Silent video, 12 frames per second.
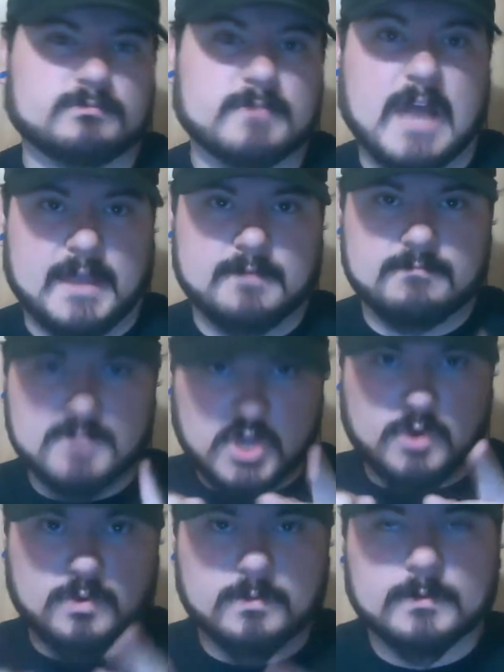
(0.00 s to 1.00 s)
not
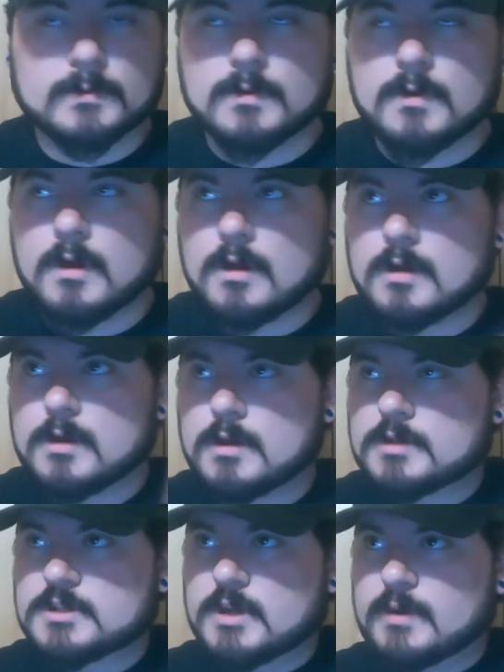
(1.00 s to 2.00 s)
you.
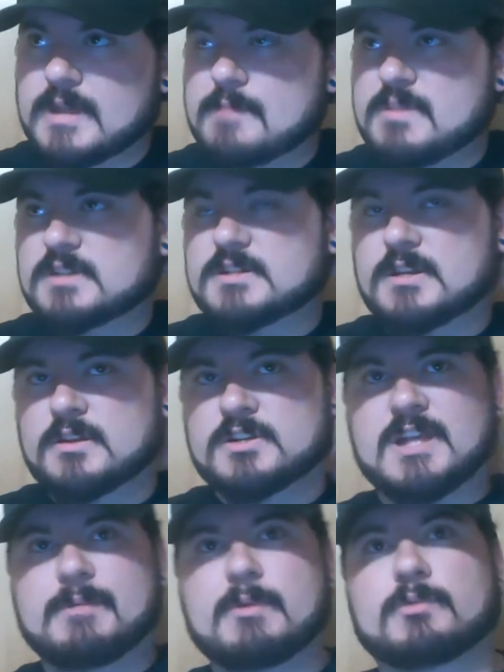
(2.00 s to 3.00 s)
So with that being said, there's
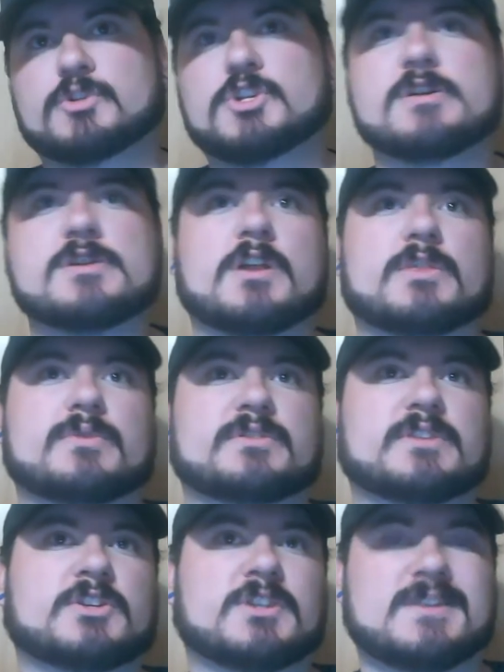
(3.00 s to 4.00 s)
a lot of people cheering on the
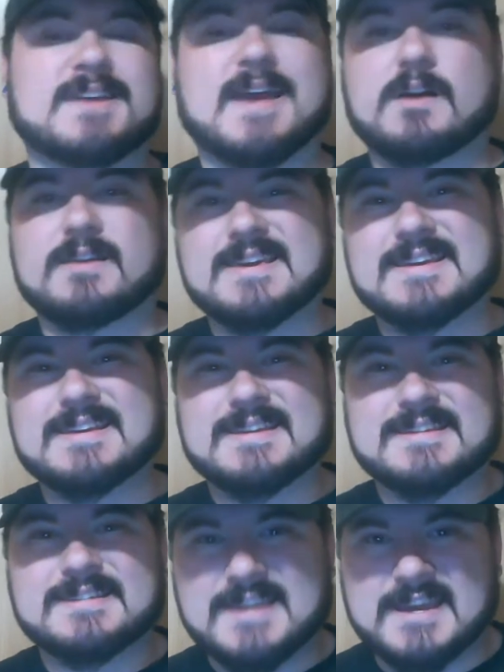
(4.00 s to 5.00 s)
recession. Now,
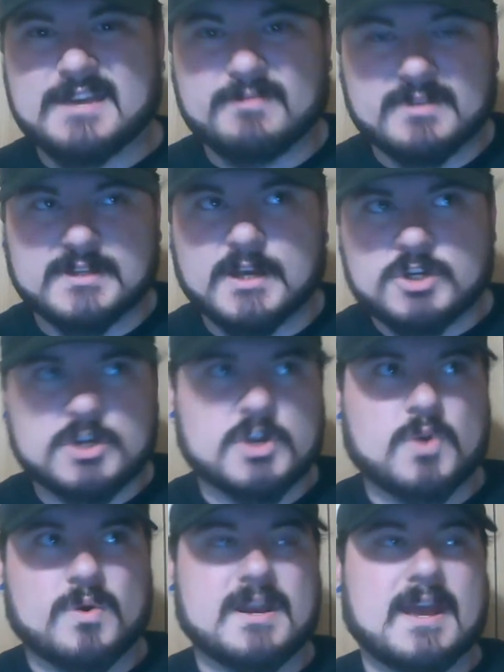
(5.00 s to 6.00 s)
is a recession
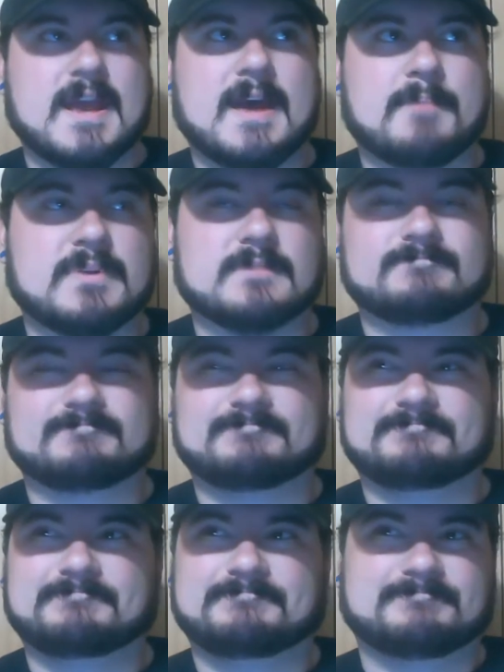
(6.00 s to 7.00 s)
going to happen?
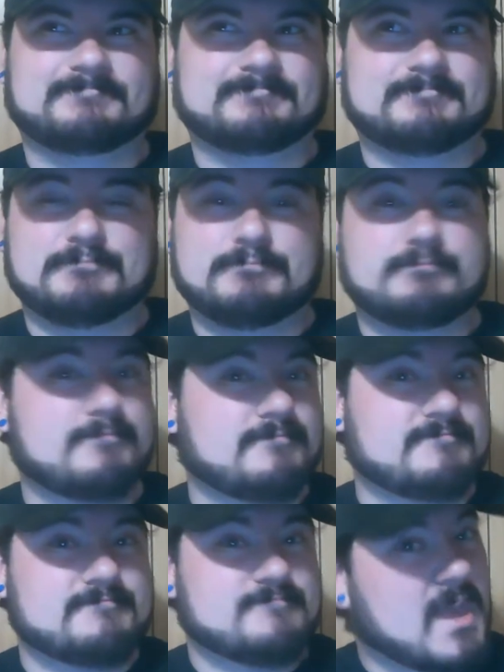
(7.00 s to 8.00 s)

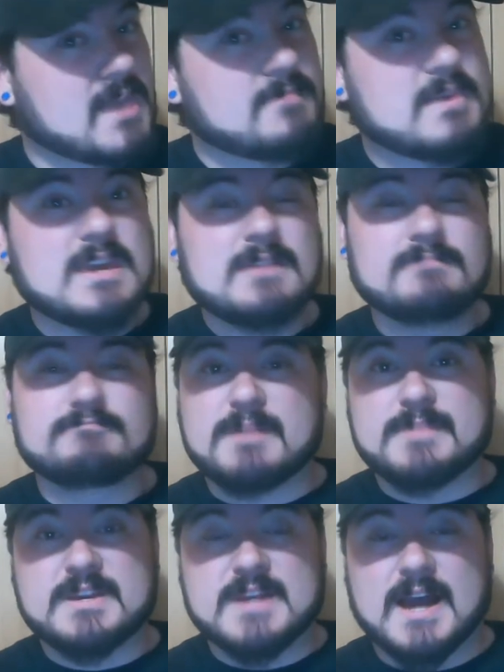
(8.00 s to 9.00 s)
Maybe,
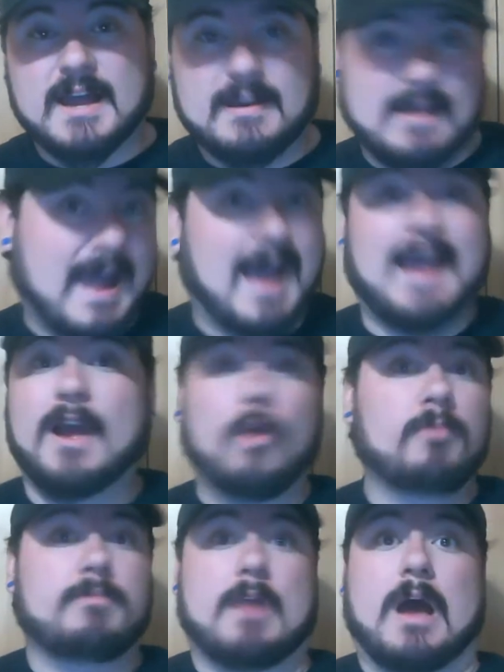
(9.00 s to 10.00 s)
maybe not. I
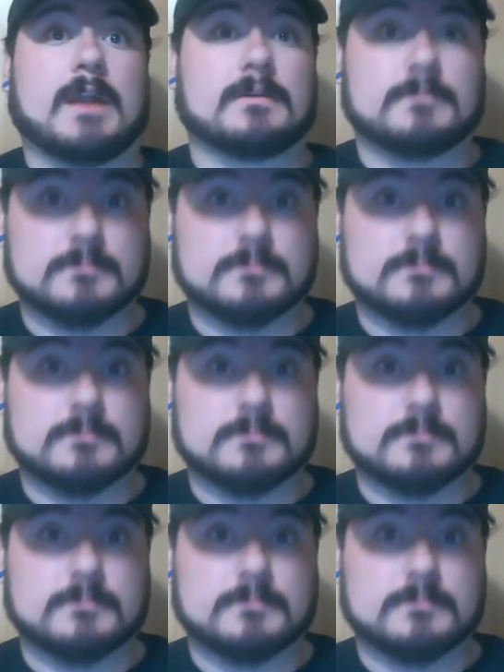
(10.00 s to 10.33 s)
hope not.